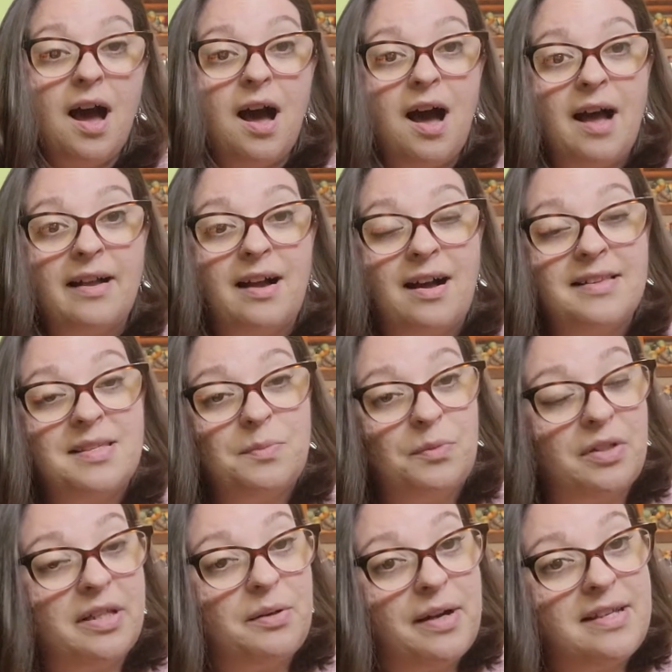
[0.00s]
I got some
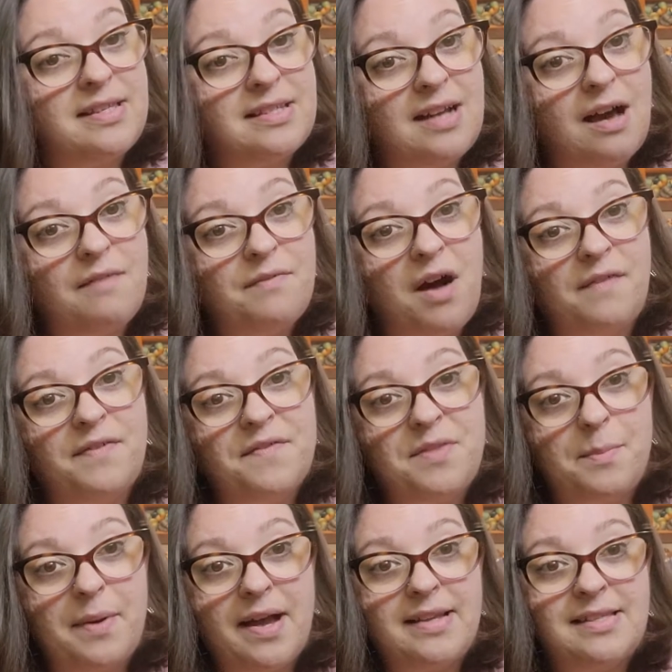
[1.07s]
really great stuff off of the
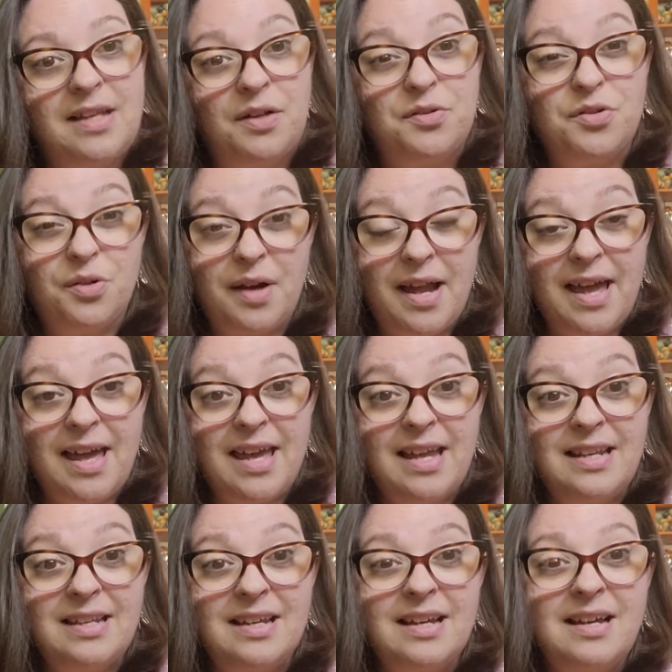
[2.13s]
buy sell
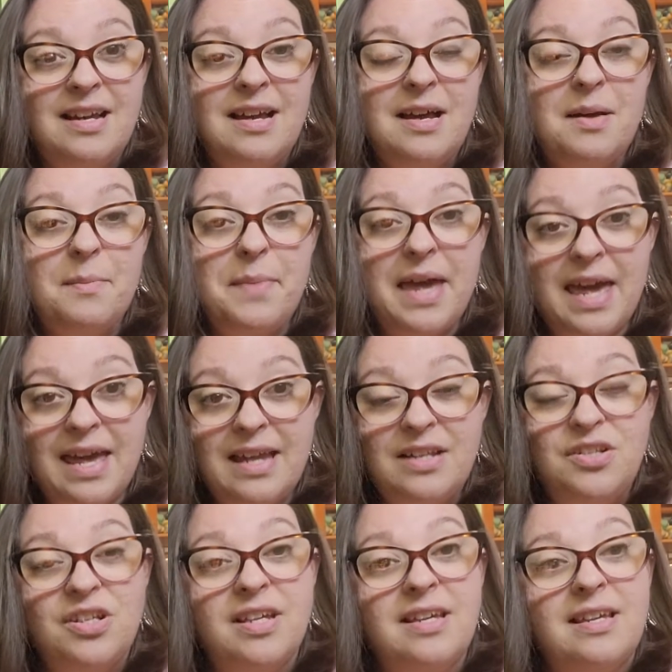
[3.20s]
trade
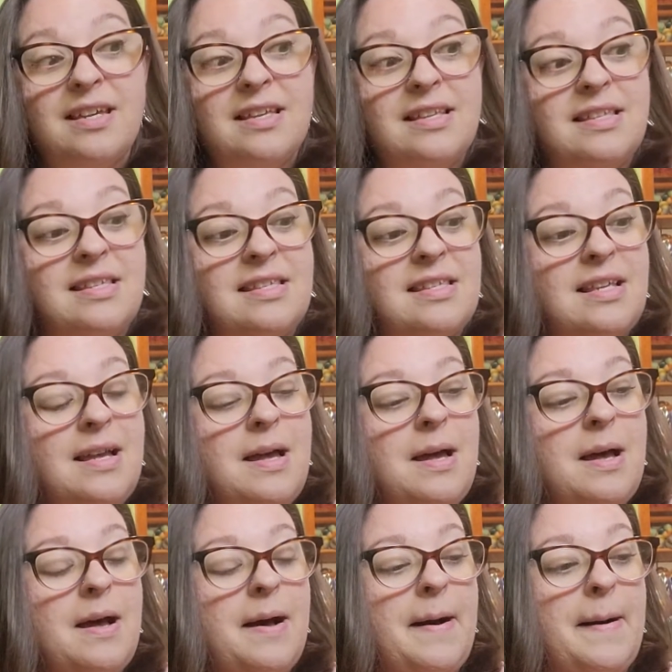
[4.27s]
pages.
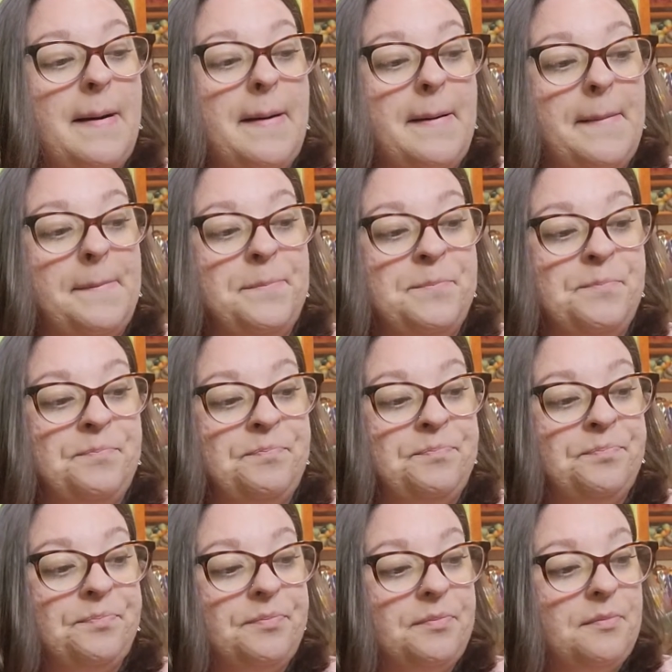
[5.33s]

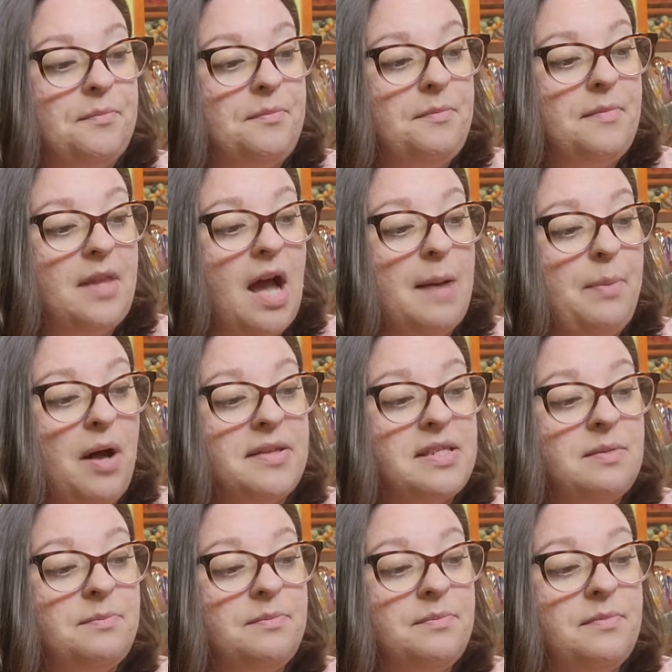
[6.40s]
I bought
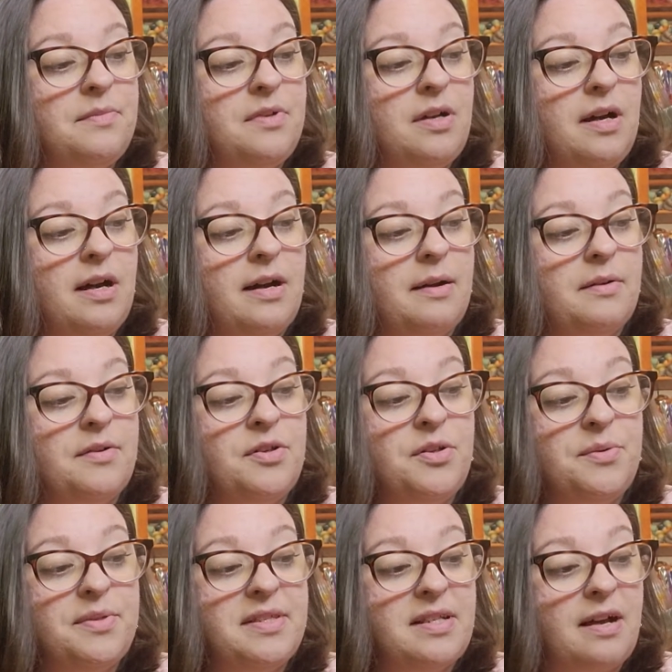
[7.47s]
some
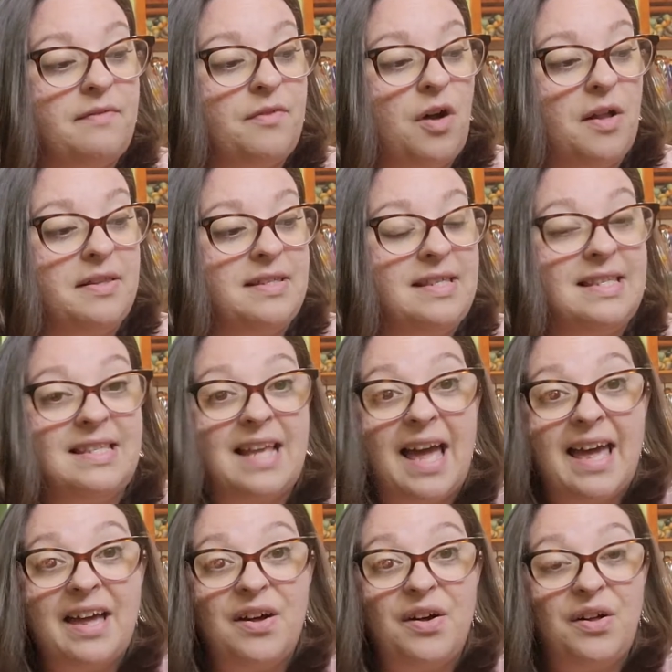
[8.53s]
new stuff on
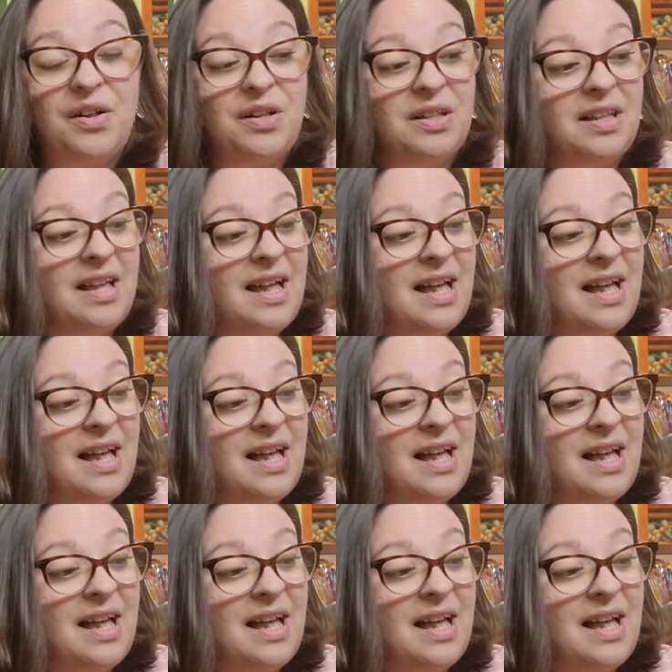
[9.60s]
sale,